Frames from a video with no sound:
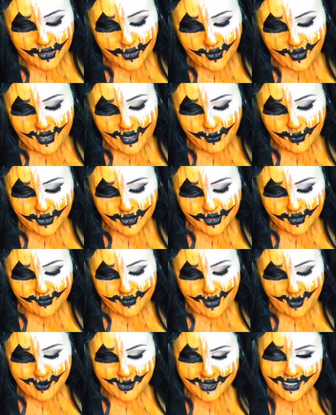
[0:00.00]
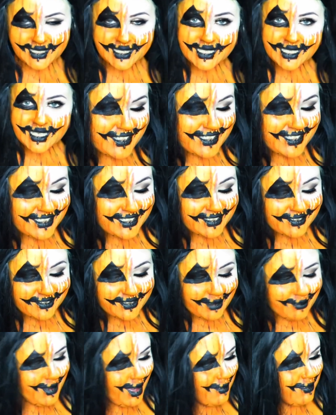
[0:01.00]
Your hair will look fabulous. So
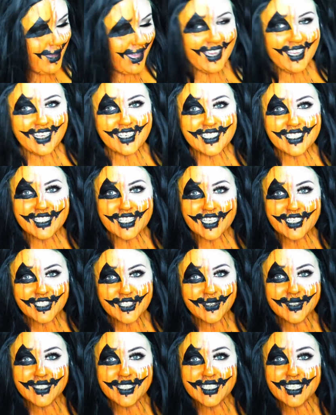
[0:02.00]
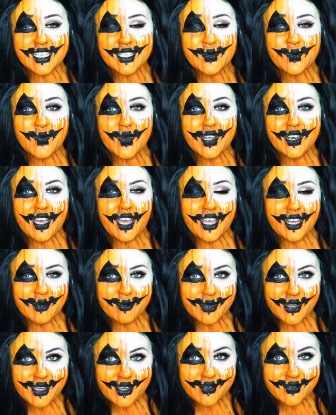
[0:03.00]
from that page, that shows that there's one
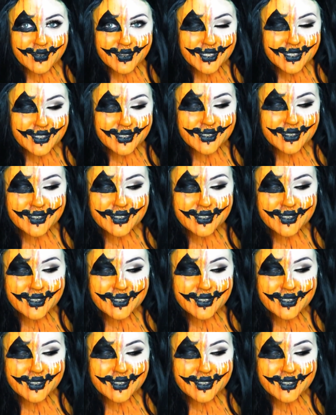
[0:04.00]
item left.